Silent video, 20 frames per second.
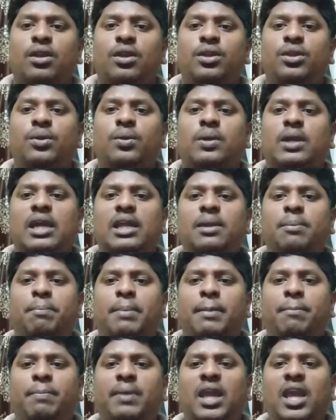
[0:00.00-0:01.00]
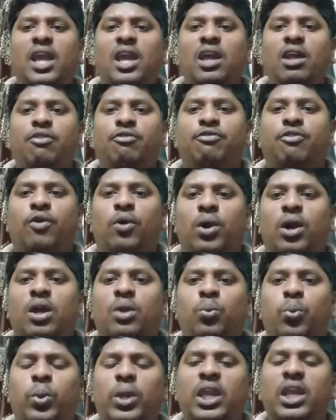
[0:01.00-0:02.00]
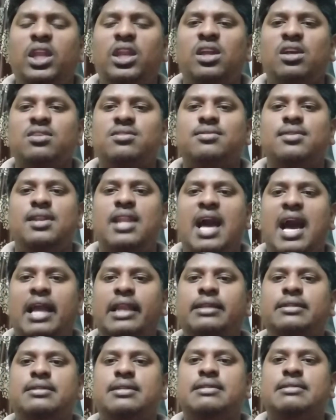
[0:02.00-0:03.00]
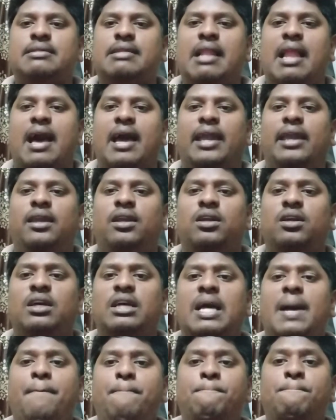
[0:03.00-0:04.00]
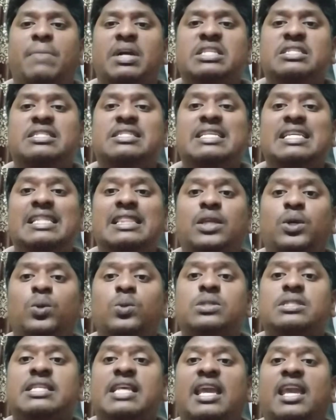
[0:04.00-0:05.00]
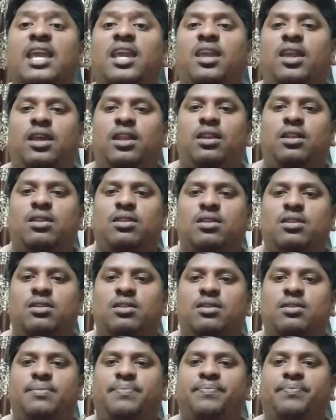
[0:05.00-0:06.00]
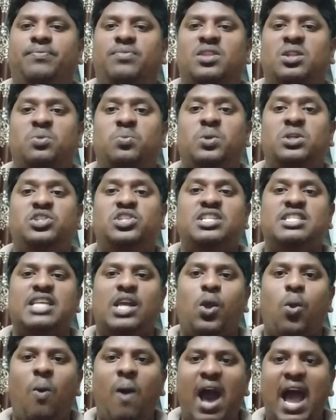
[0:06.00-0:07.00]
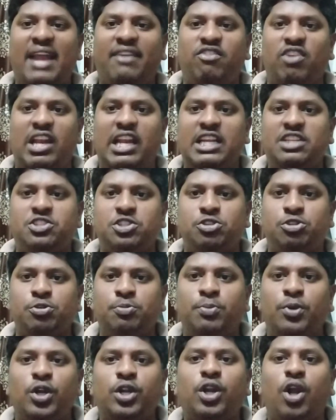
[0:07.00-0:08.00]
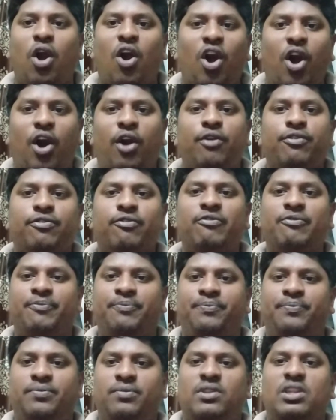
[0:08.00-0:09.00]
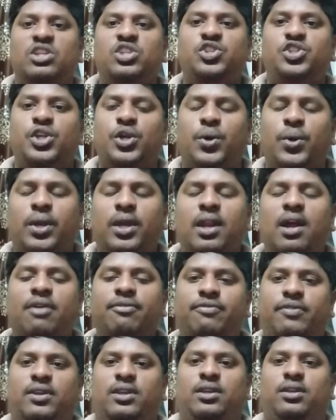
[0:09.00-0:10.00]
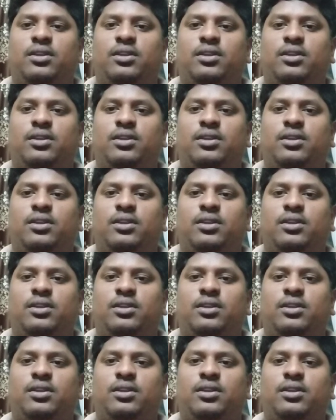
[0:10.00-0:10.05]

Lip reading: You can prepare for various analysis like Masjid Hussain, which is quite related to book of geography.